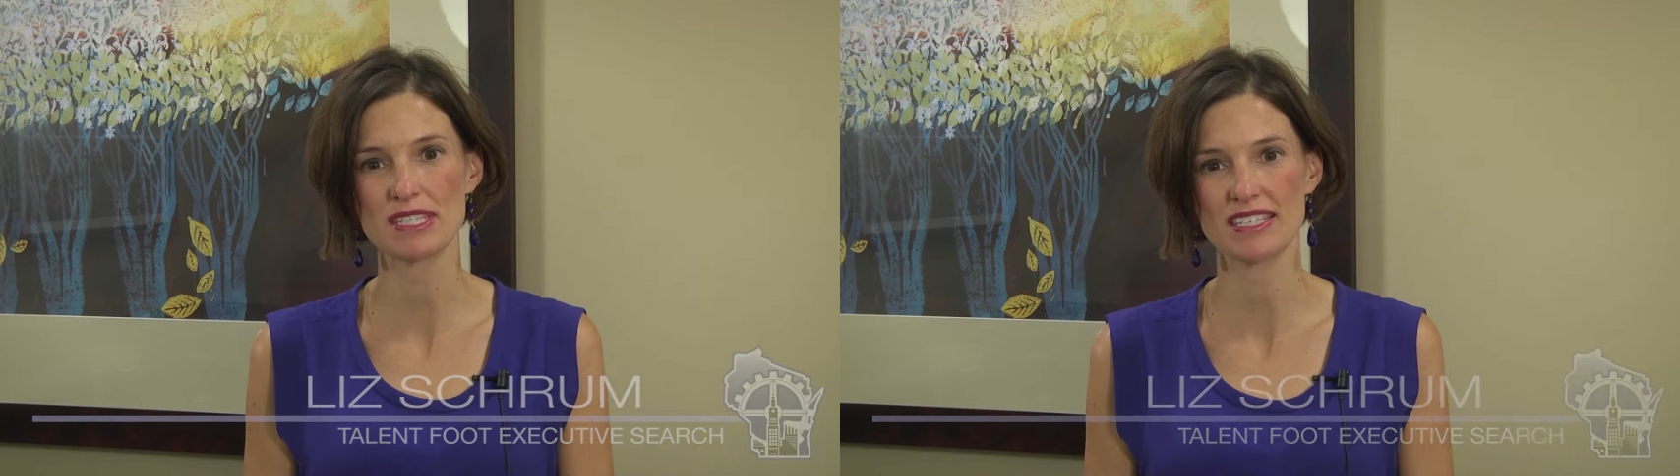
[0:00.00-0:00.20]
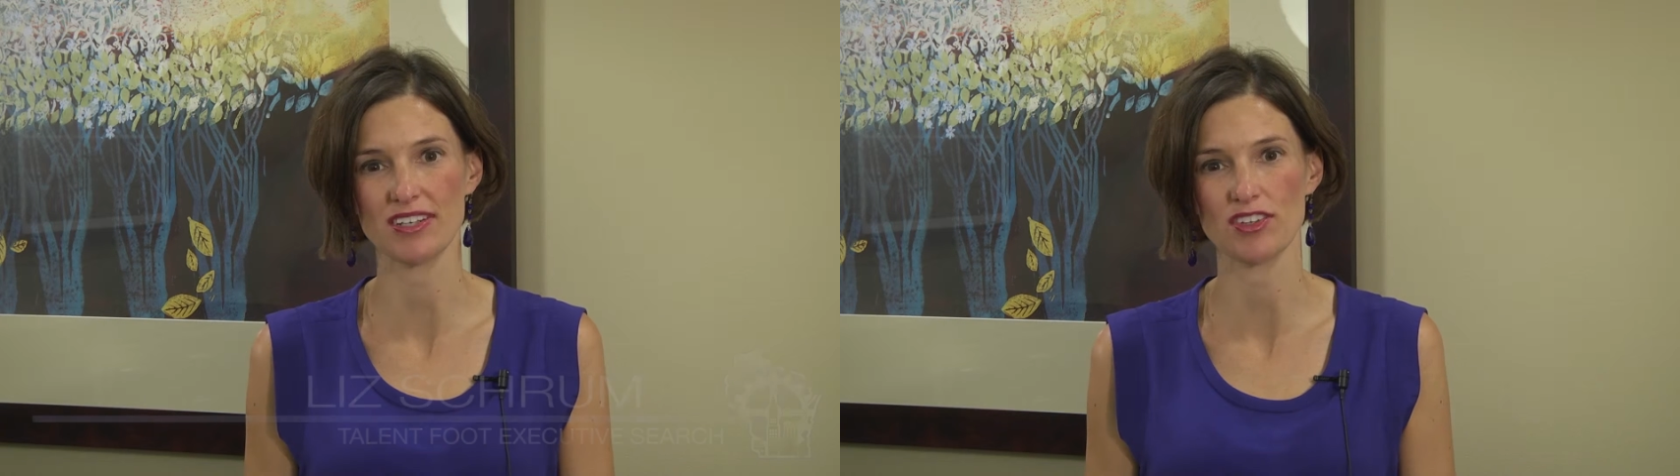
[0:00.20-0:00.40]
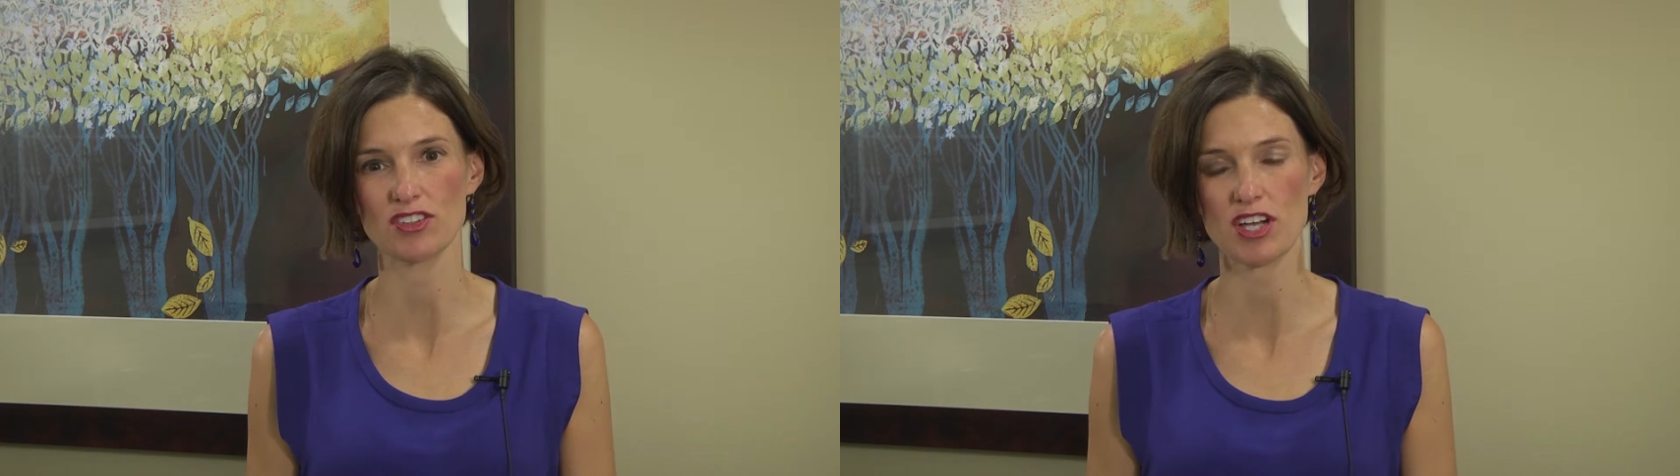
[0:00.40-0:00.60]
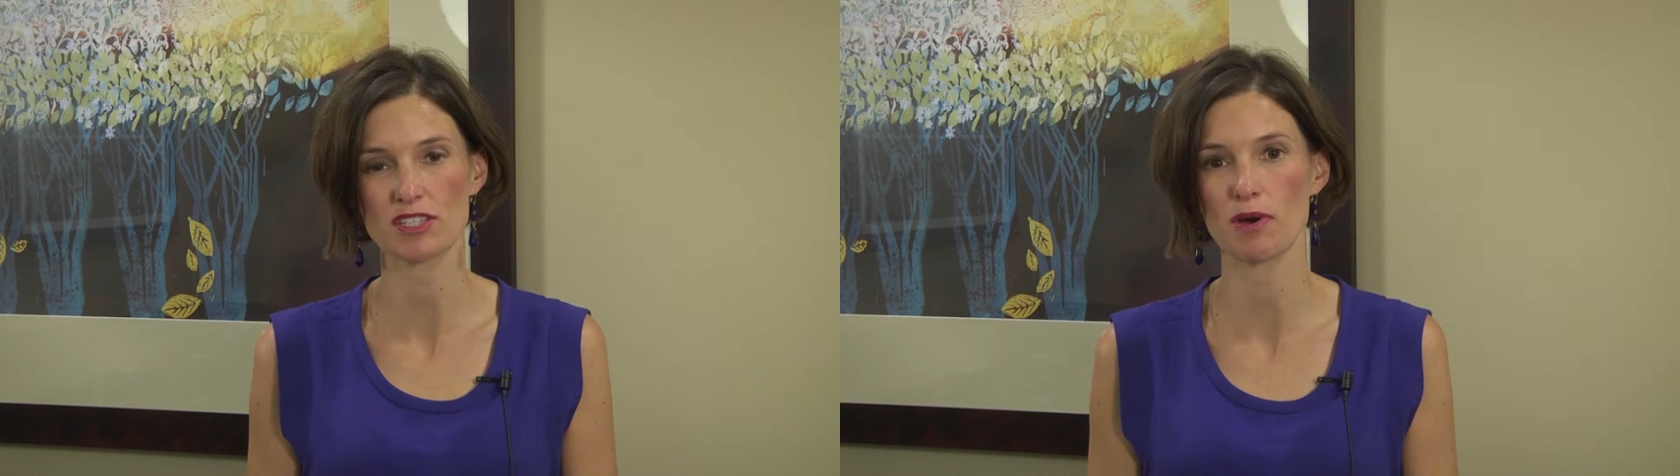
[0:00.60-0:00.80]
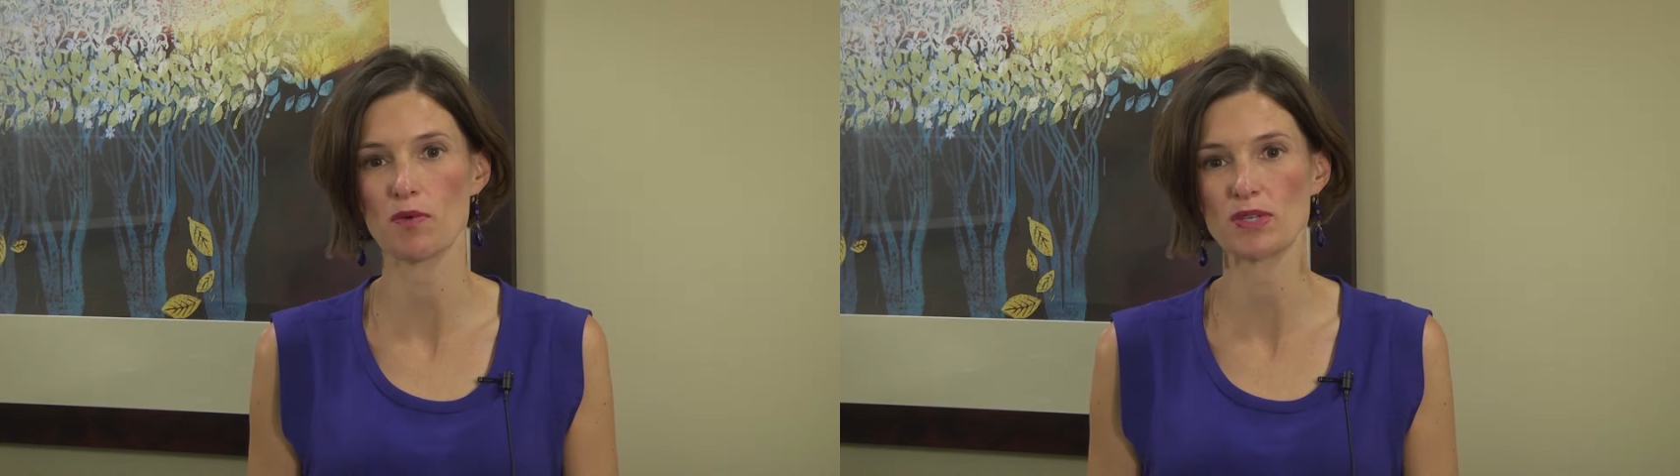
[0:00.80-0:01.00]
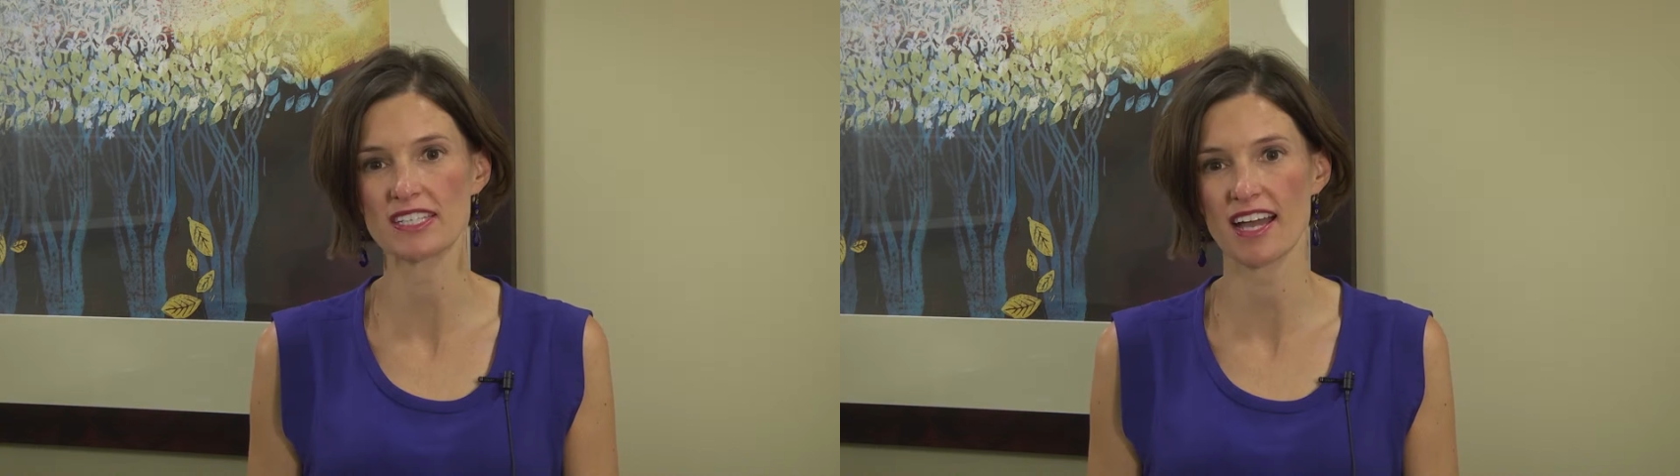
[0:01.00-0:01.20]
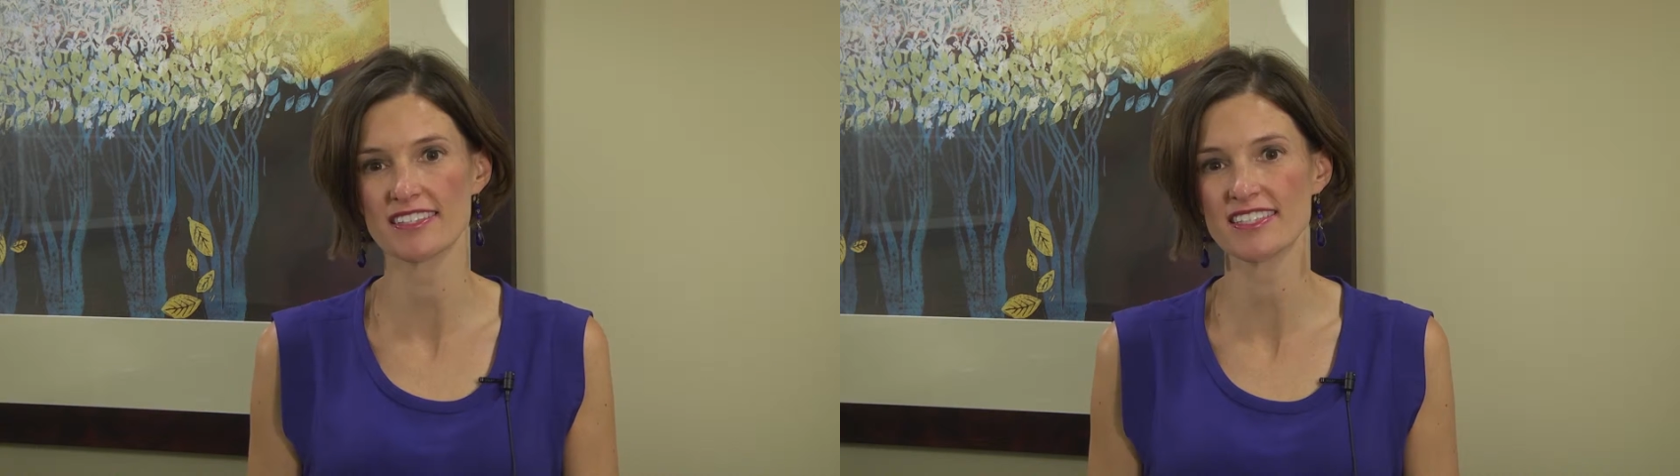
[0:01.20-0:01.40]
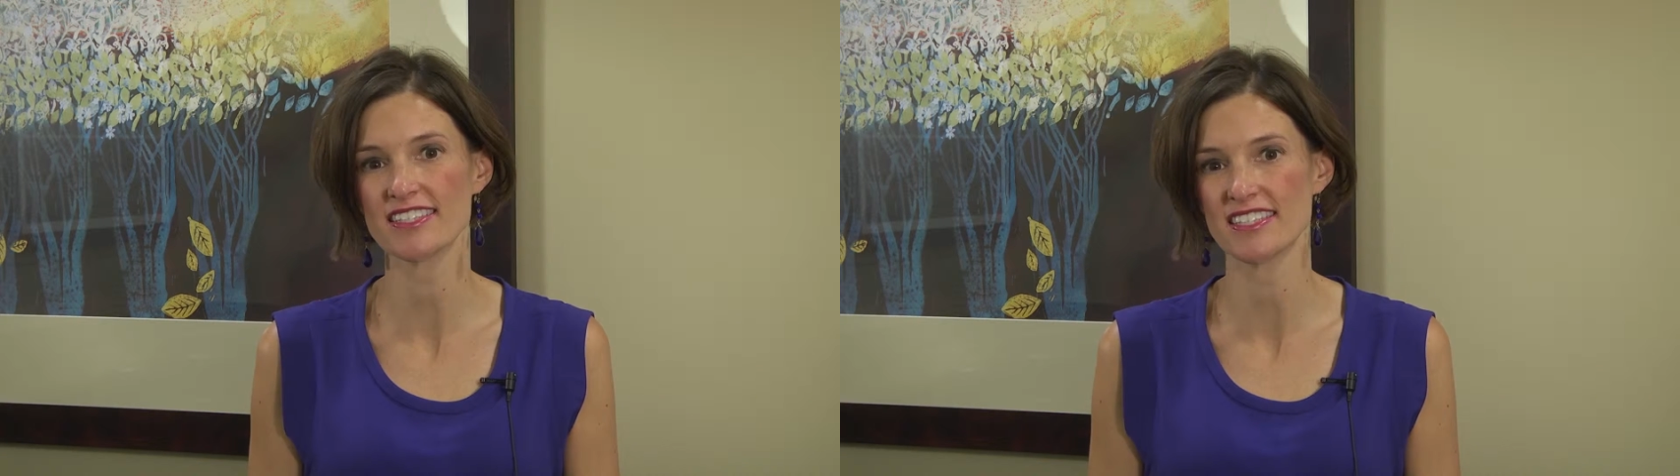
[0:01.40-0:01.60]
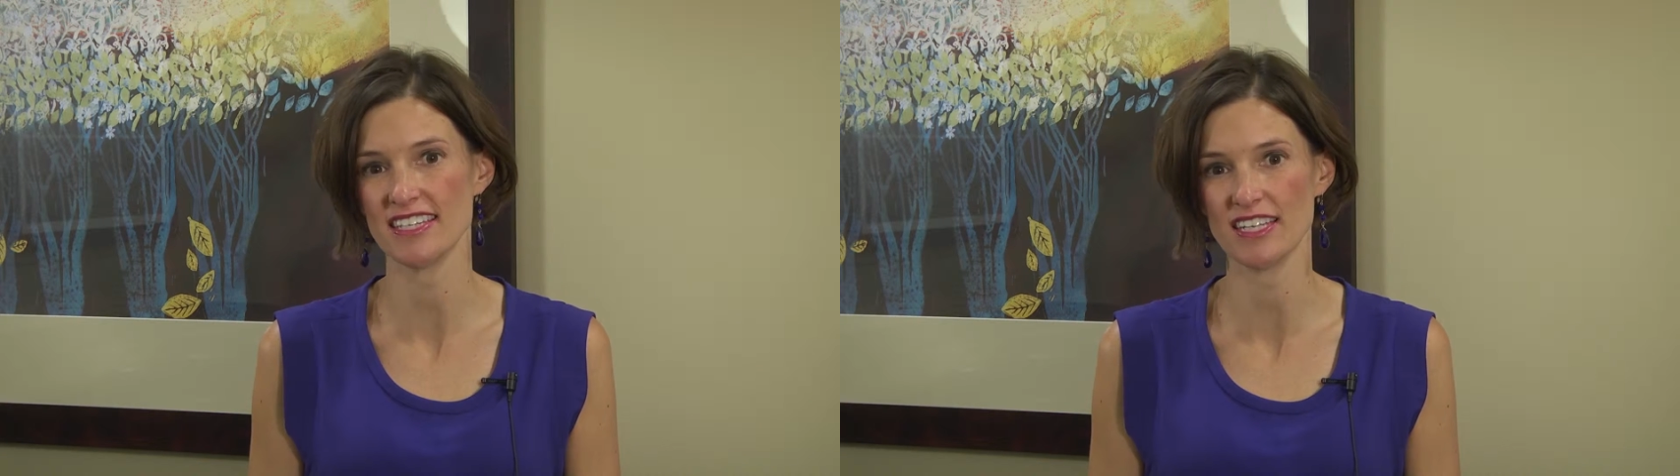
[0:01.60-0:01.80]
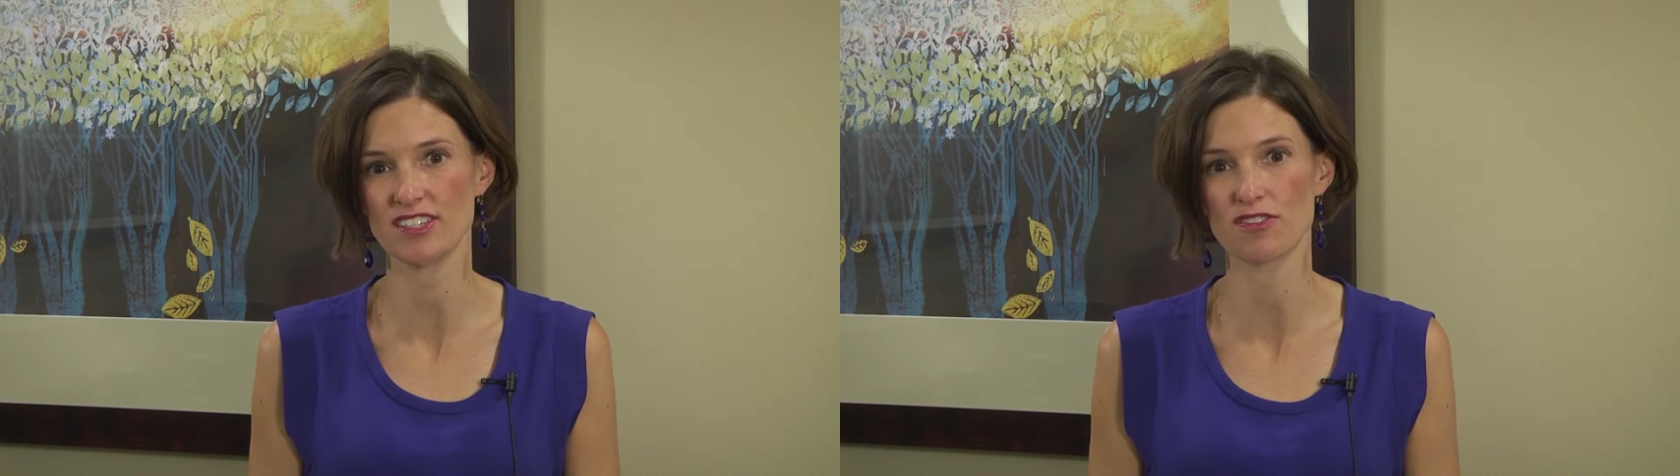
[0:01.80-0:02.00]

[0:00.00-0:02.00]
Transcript: Still talks about Wisconsin's needs